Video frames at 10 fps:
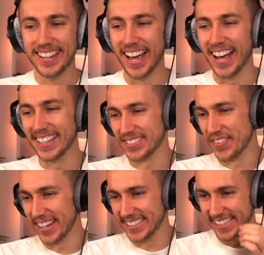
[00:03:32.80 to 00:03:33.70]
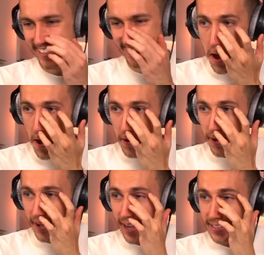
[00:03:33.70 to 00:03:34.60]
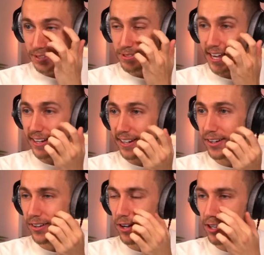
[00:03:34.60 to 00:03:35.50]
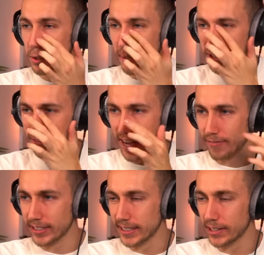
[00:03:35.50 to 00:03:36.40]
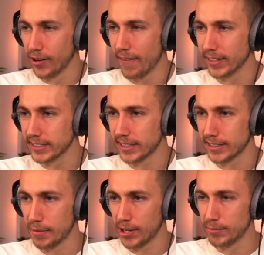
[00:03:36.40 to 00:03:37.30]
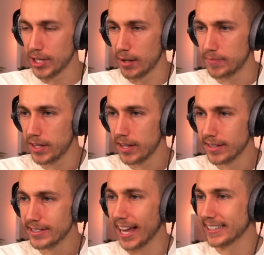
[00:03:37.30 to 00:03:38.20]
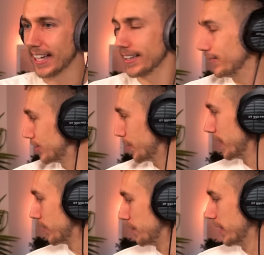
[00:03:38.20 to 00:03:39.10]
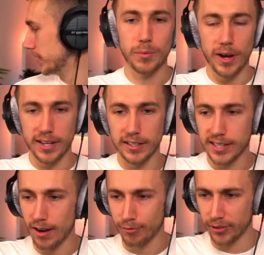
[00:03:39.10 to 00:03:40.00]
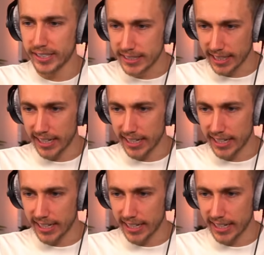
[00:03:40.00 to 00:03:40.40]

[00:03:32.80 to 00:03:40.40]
That is amazing. SMJ, look at the picture of Calfreezy in the graphics next time it comes up. Zach Attack, they've been 23 months. Why? Calfreezy?